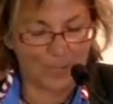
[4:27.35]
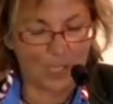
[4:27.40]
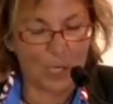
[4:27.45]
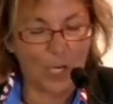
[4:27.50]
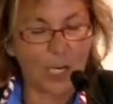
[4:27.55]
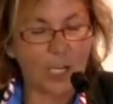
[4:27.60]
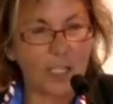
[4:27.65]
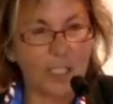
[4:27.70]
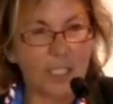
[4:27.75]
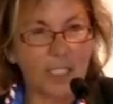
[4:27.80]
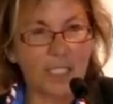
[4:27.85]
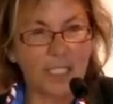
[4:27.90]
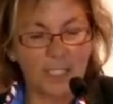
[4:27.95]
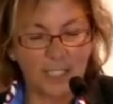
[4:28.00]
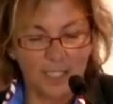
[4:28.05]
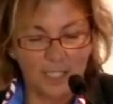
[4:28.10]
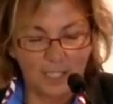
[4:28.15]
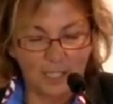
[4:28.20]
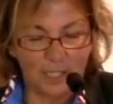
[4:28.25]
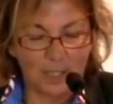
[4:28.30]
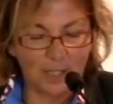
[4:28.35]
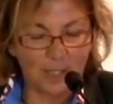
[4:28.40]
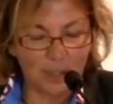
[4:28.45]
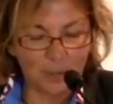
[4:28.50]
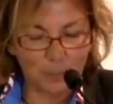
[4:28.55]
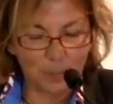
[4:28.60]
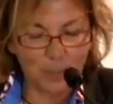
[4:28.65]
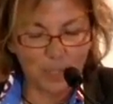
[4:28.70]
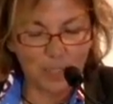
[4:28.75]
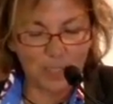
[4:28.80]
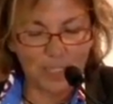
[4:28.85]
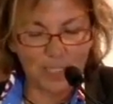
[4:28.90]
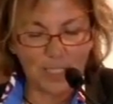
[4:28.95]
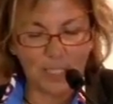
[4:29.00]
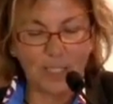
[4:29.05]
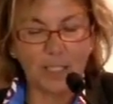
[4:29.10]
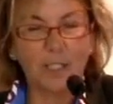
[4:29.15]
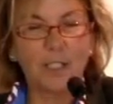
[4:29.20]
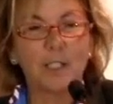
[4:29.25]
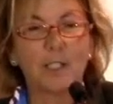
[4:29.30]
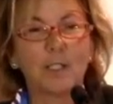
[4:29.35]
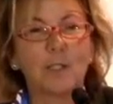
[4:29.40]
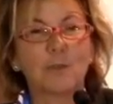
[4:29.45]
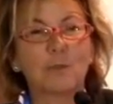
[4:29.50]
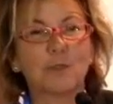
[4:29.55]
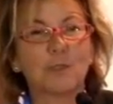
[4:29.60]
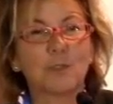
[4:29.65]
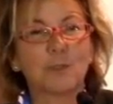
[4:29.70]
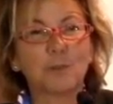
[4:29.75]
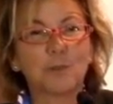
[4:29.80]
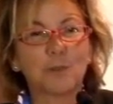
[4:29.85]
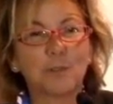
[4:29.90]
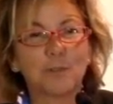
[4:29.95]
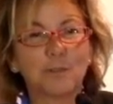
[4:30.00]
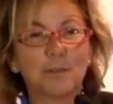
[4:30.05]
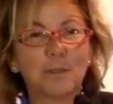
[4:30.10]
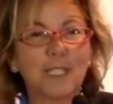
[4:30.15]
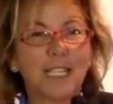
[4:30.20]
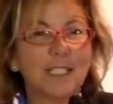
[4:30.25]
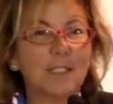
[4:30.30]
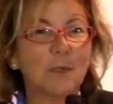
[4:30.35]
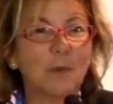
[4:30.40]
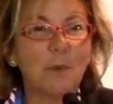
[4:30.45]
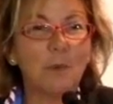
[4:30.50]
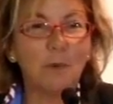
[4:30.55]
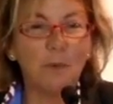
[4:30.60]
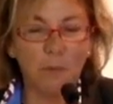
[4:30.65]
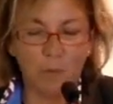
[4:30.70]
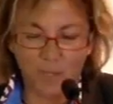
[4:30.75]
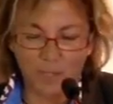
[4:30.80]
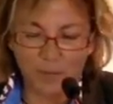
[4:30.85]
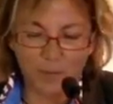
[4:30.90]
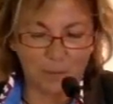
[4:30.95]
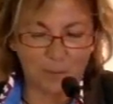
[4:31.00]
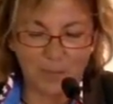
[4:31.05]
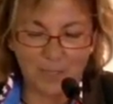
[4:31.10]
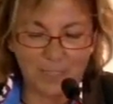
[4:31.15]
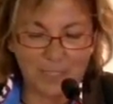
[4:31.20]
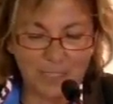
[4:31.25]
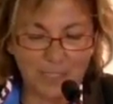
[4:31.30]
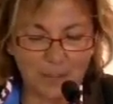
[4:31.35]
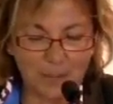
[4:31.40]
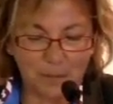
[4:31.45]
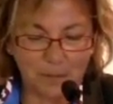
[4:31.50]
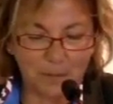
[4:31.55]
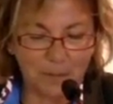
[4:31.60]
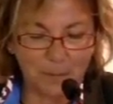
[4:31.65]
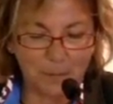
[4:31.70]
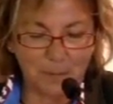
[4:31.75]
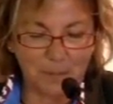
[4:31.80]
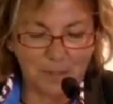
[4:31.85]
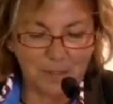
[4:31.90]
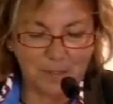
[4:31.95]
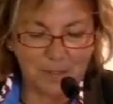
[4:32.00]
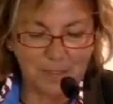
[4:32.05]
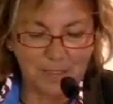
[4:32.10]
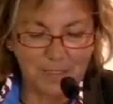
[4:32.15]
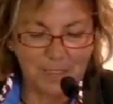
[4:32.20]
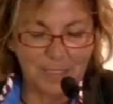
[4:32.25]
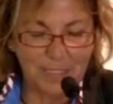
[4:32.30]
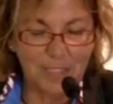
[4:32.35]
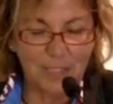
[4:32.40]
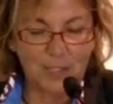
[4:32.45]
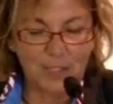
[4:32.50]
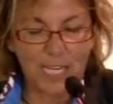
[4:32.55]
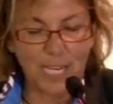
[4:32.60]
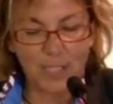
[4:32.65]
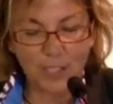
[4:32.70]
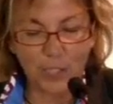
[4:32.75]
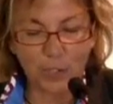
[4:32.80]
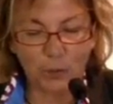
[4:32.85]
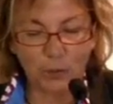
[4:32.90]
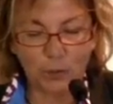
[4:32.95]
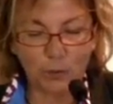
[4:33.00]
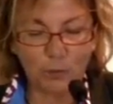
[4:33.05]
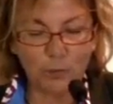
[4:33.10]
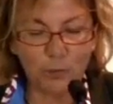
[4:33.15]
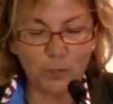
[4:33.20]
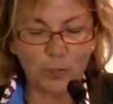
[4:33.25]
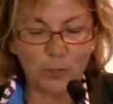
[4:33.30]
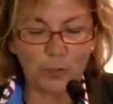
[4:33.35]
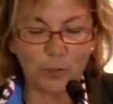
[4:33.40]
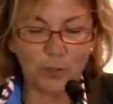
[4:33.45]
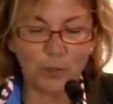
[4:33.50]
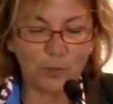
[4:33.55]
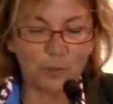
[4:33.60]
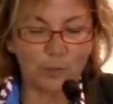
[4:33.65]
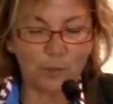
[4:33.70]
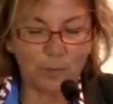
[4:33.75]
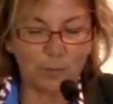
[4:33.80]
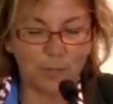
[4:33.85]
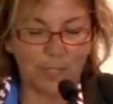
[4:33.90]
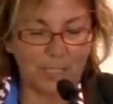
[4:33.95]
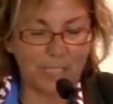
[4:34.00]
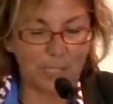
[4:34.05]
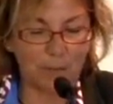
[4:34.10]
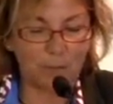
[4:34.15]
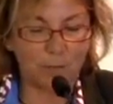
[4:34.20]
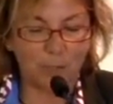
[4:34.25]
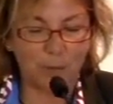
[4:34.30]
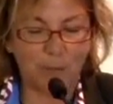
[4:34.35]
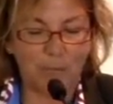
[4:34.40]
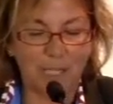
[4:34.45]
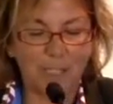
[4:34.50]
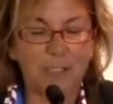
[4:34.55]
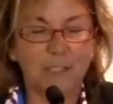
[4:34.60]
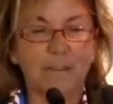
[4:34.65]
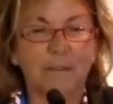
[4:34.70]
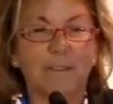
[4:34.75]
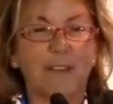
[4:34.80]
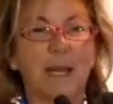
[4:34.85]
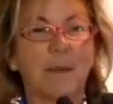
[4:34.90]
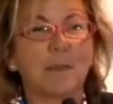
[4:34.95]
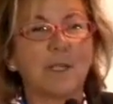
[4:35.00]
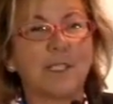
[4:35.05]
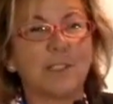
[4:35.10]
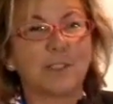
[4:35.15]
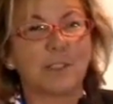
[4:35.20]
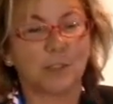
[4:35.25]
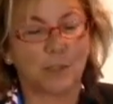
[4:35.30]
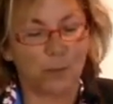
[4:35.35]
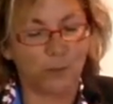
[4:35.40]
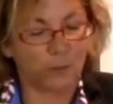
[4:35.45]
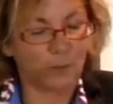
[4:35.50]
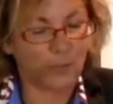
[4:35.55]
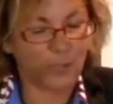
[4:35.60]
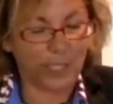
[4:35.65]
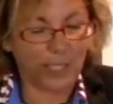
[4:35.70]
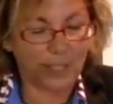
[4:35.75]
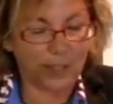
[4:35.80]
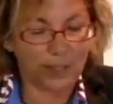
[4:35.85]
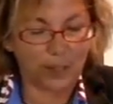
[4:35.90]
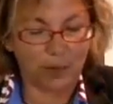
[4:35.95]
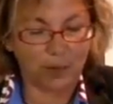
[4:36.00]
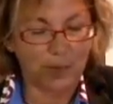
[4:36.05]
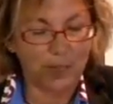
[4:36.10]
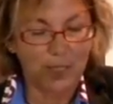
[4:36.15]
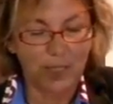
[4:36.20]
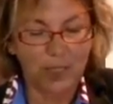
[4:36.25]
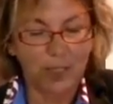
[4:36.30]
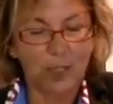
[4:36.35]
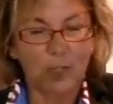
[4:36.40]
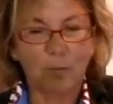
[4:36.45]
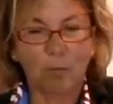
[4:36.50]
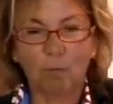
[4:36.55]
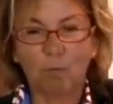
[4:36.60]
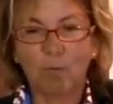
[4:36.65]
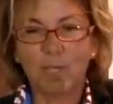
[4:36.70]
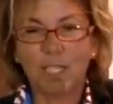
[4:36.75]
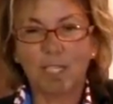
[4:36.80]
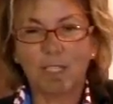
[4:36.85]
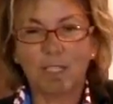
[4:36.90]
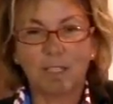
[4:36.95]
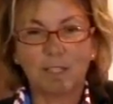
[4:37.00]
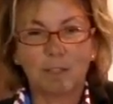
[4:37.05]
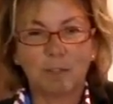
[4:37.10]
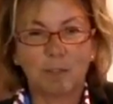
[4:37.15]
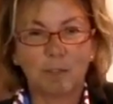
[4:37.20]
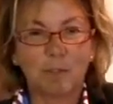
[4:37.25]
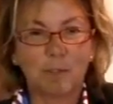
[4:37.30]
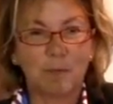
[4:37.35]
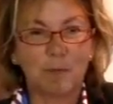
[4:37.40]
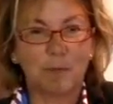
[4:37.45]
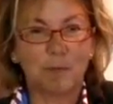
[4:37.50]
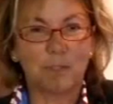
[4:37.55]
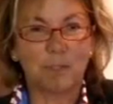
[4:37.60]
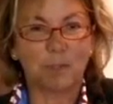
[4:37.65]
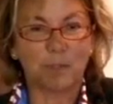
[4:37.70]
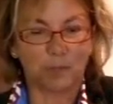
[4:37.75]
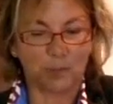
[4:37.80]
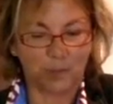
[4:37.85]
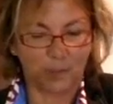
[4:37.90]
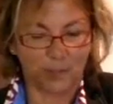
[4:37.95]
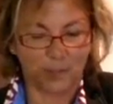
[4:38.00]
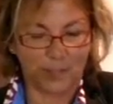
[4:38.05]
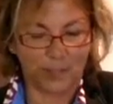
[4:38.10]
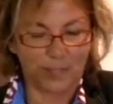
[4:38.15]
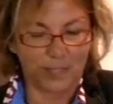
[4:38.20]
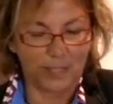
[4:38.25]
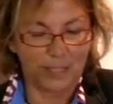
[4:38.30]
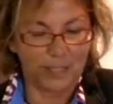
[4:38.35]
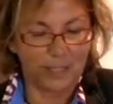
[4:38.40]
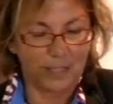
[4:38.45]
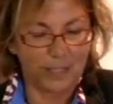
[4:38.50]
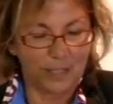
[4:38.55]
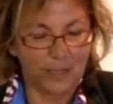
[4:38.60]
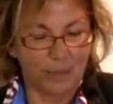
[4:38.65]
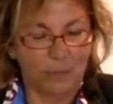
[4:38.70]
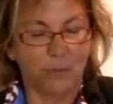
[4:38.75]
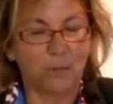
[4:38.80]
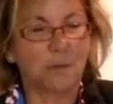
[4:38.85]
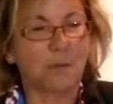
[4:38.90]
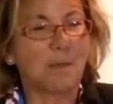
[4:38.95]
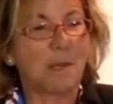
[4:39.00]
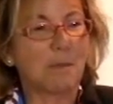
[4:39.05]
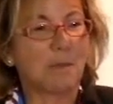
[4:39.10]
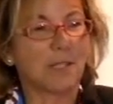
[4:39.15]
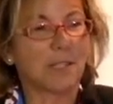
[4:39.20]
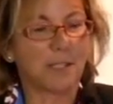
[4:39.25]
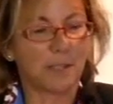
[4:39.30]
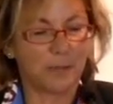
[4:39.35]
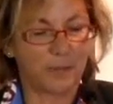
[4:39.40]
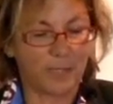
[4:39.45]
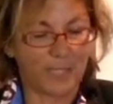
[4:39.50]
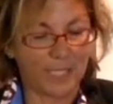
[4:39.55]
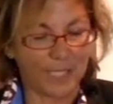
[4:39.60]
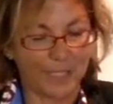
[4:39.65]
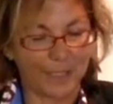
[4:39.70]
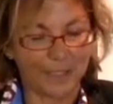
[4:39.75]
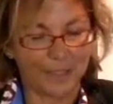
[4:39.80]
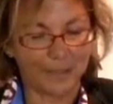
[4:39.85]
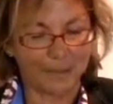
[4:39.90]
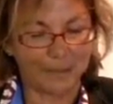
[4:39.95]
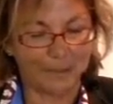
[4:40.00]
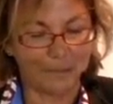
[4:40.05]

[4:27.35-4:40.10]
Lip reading: Hardy, hardworking, resourceful, and always with a sense of humor, standing shoulder to shoulder with their respective families alongside them. Rick, Sue, and Jonathan would remember those days.